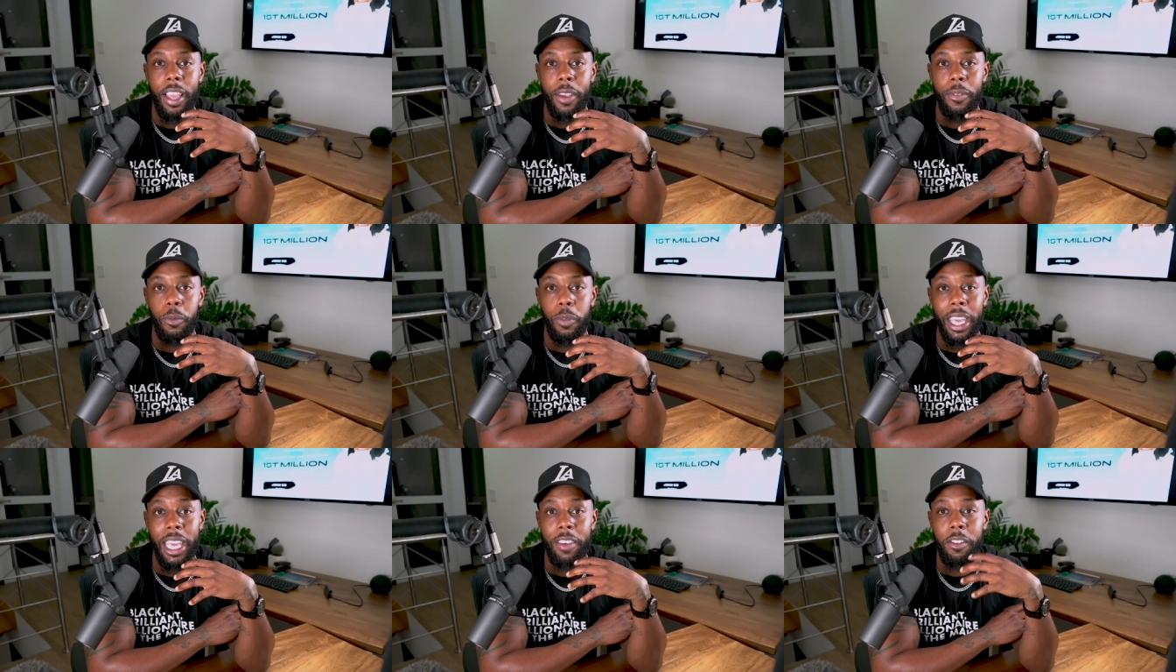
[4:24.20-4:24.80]
If
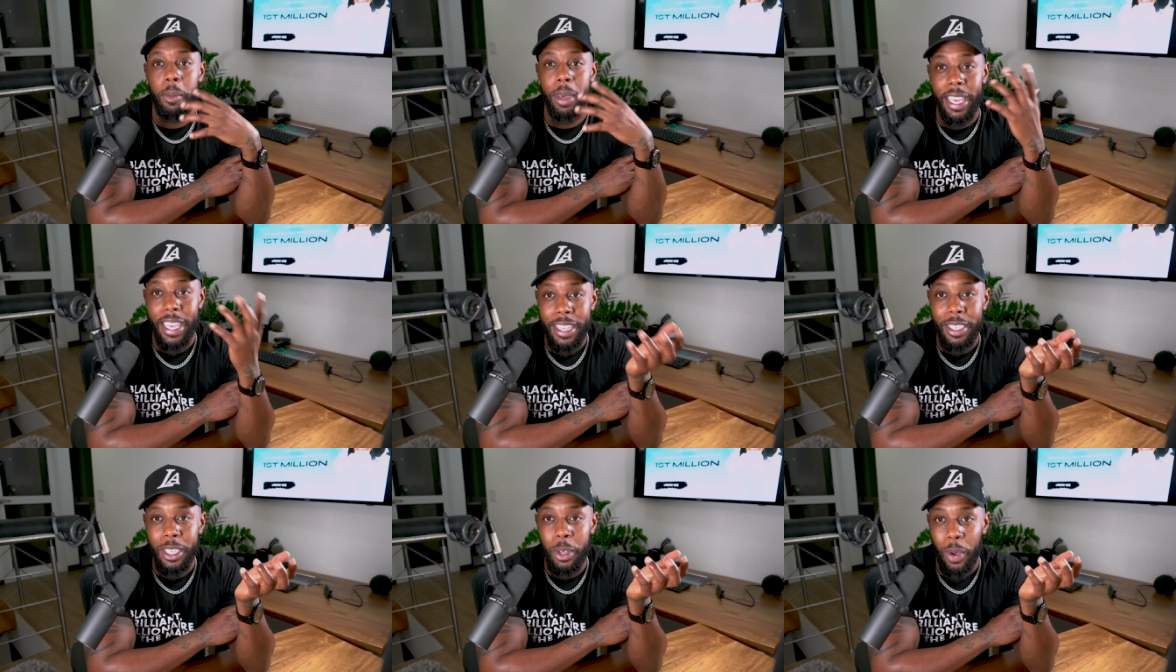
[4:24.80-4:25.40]
they give them an
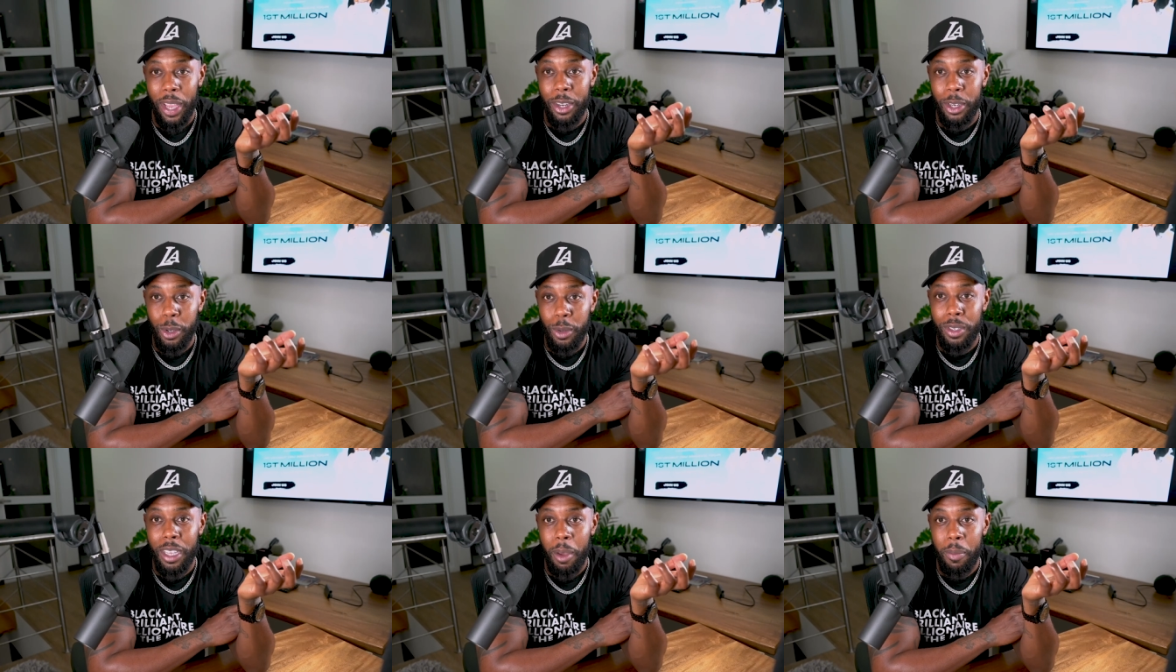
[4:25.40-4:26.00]
easy way to
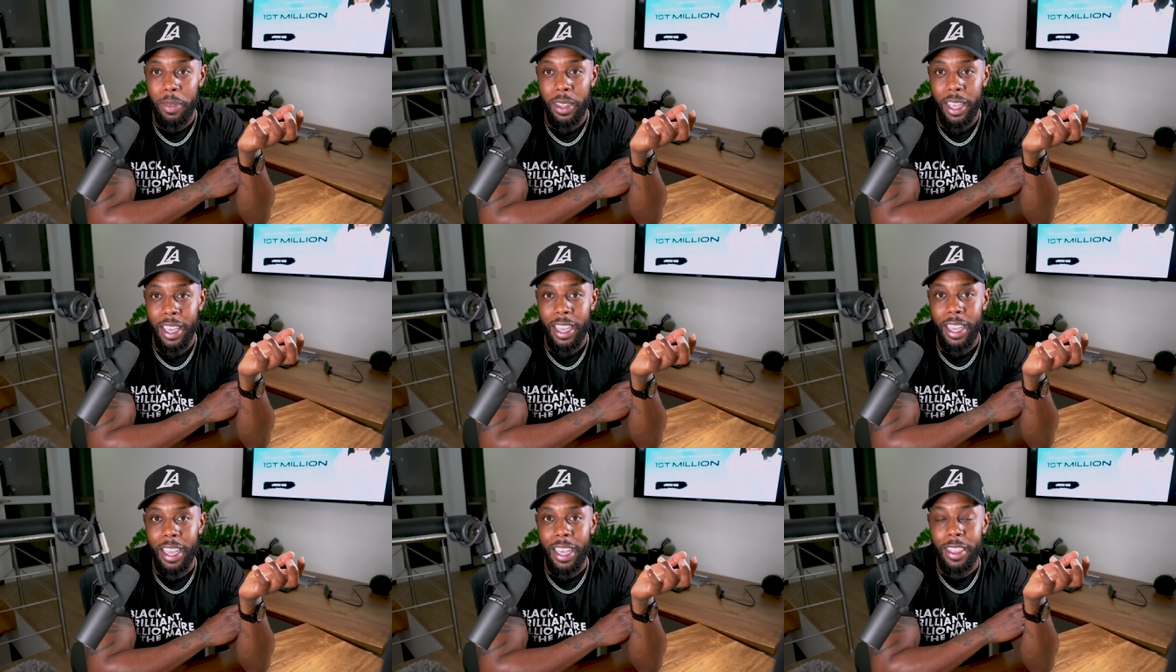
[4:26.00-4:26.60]
do
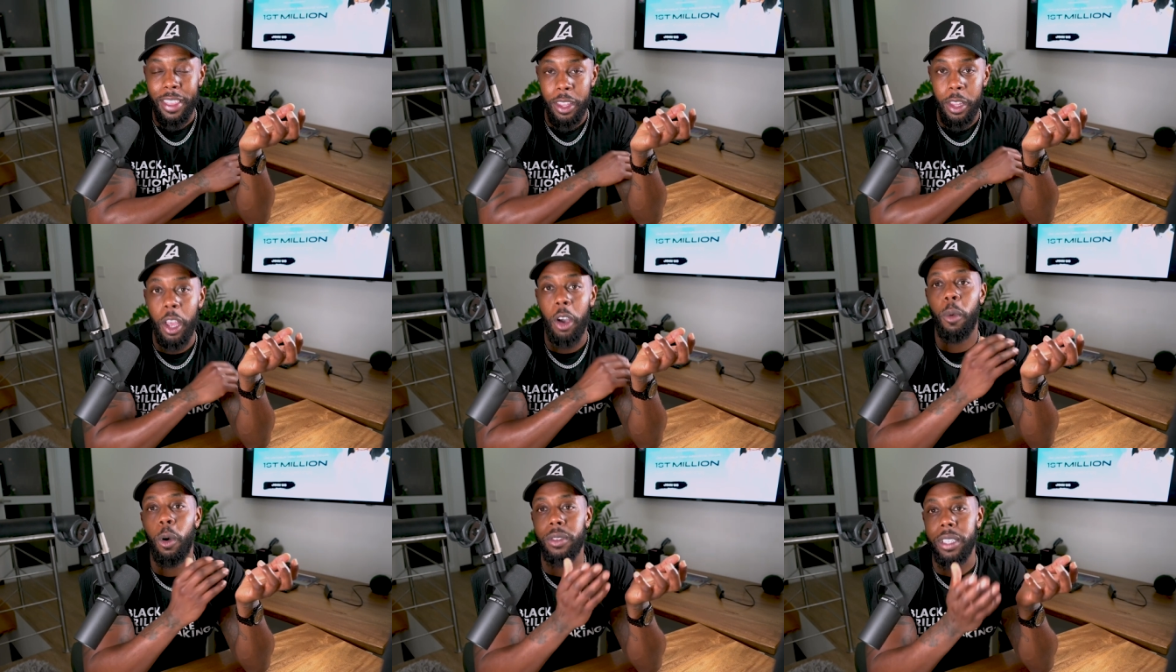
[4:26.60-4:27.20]
something,
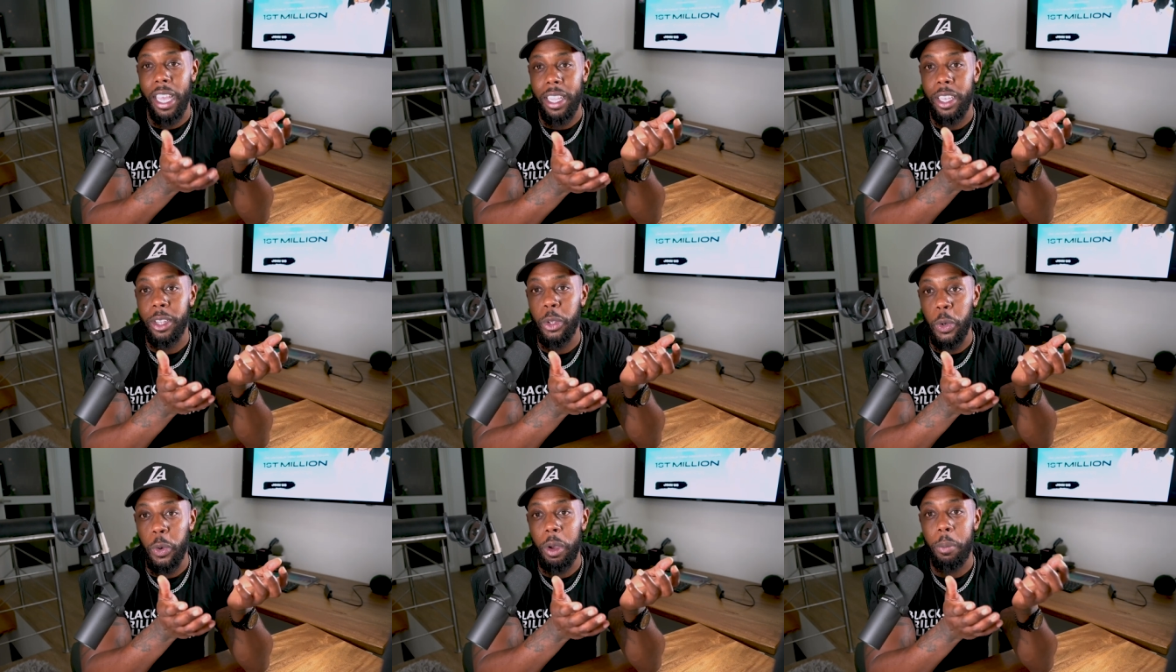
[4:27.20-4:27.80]
they'll most likely
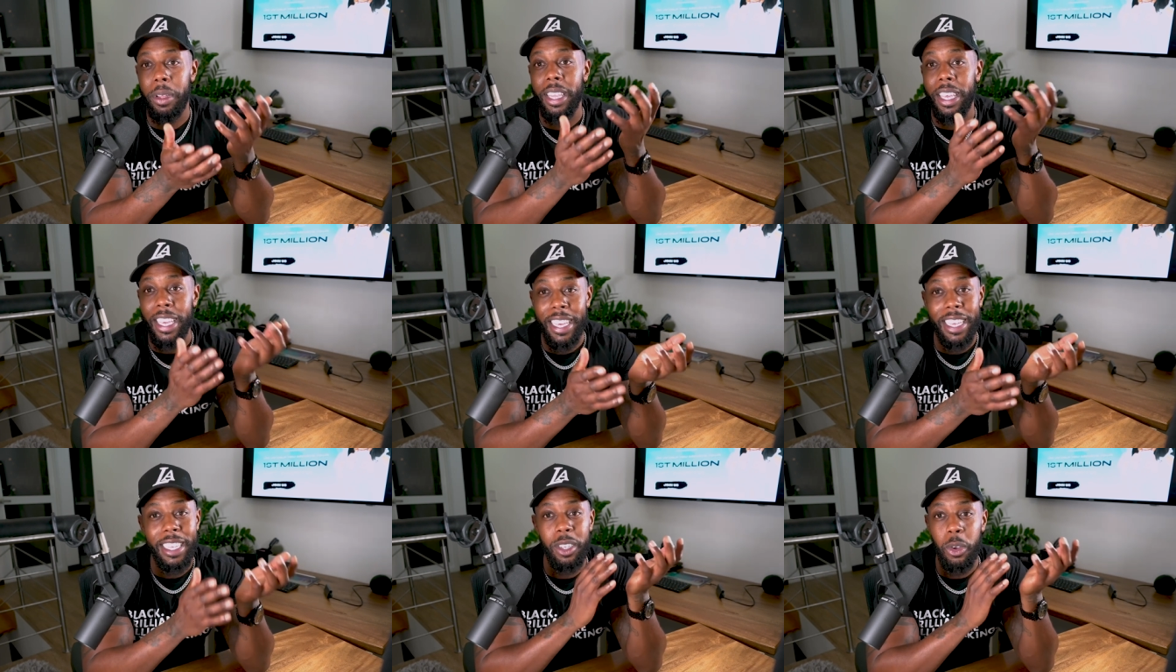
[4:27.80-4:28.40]
do it, but the
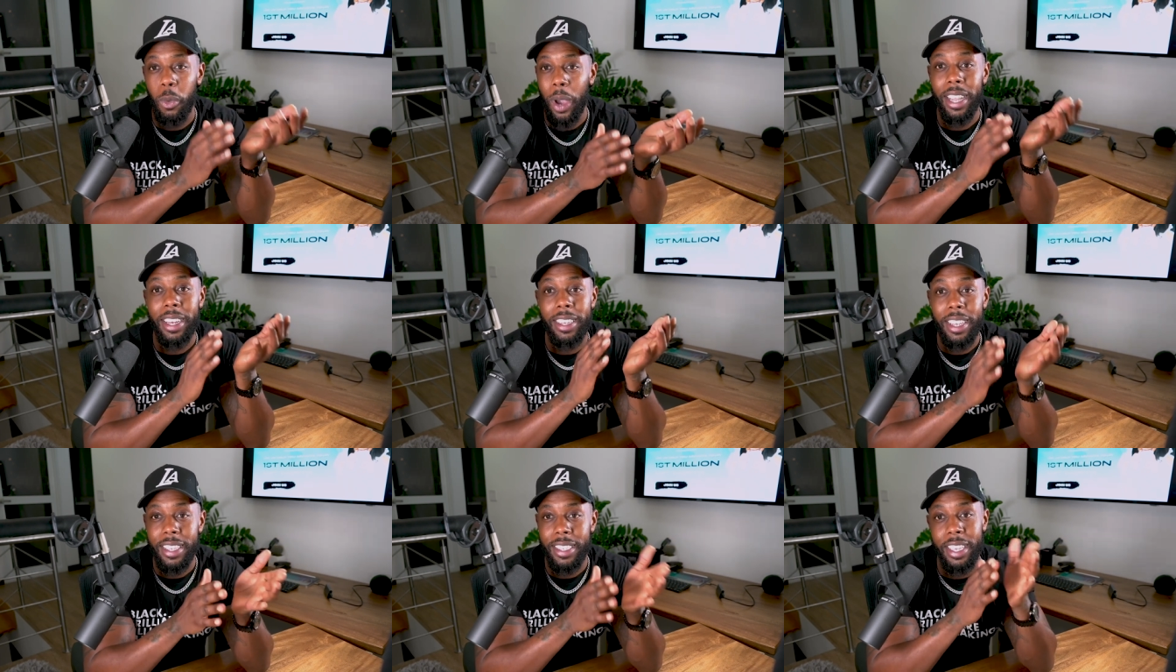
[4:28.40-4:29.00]
easy way
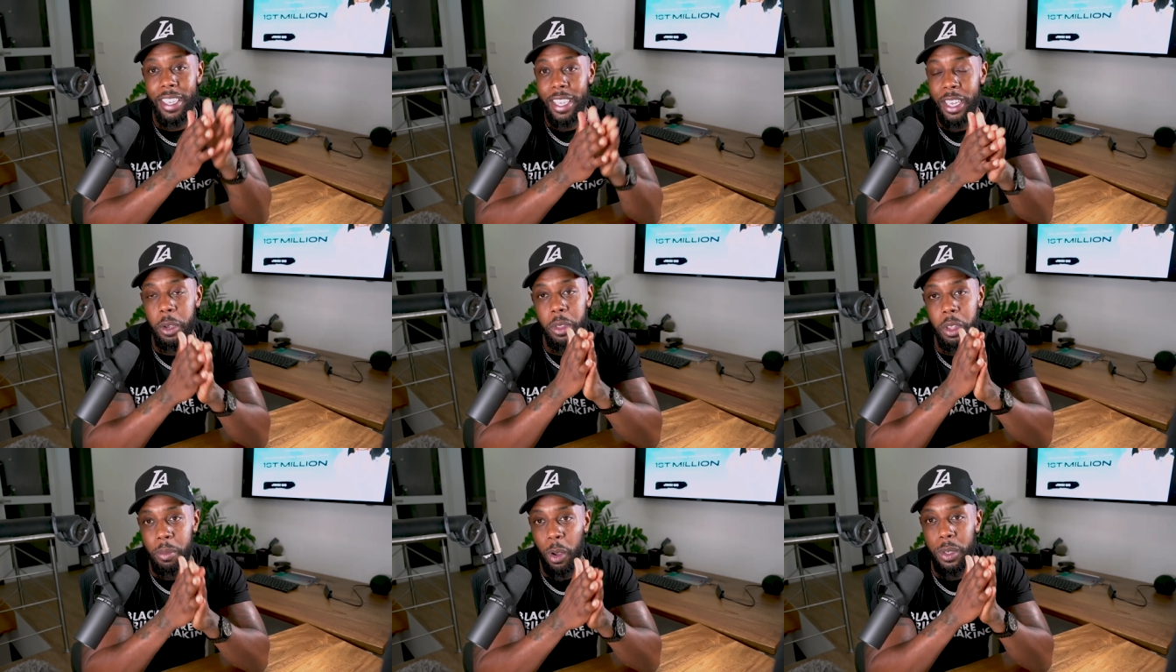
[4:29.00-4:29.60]
doesn't
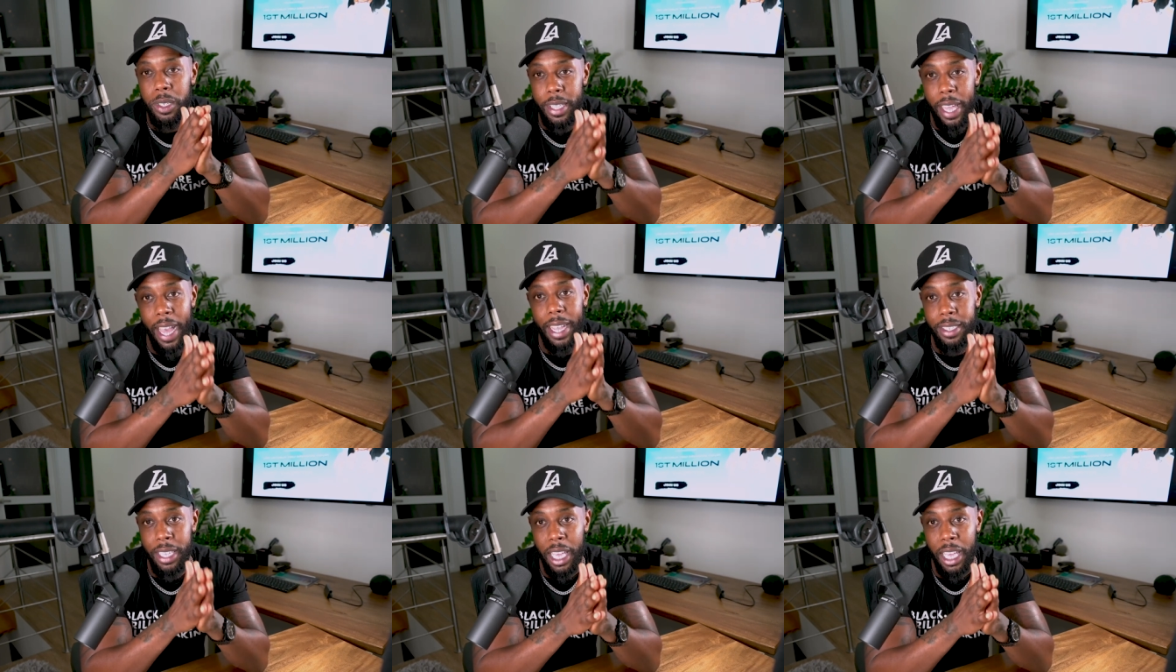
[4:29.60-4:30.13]
yield the most tax